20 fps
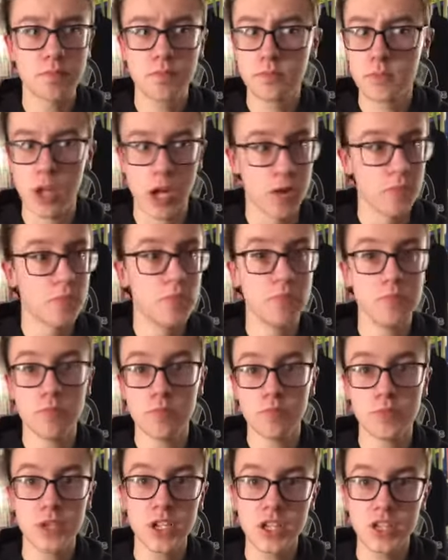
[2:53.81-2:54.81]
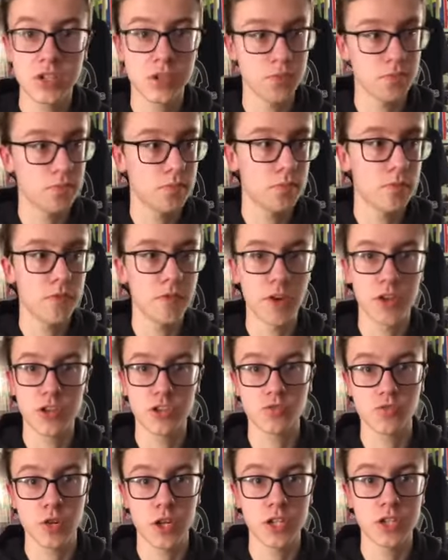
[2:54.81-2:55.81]
you know, decent
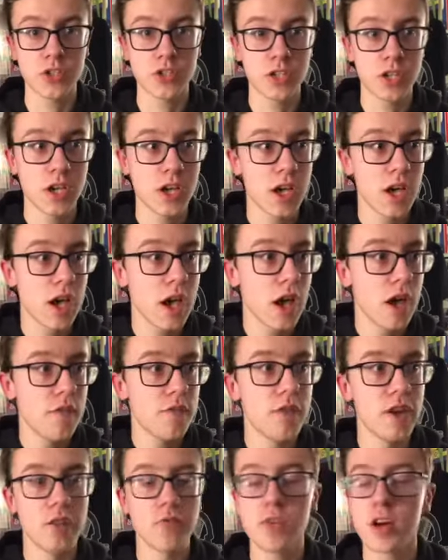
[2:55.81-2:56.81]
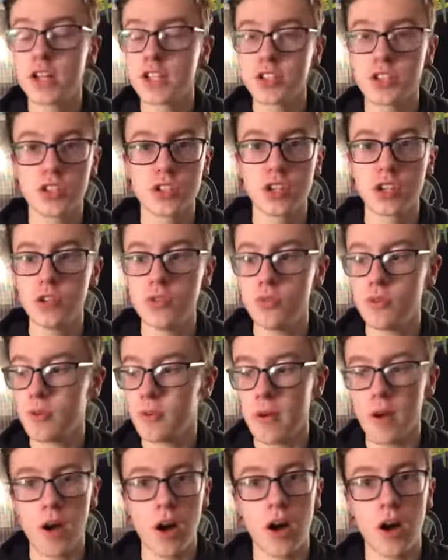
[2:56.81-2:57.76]
first race, then race two,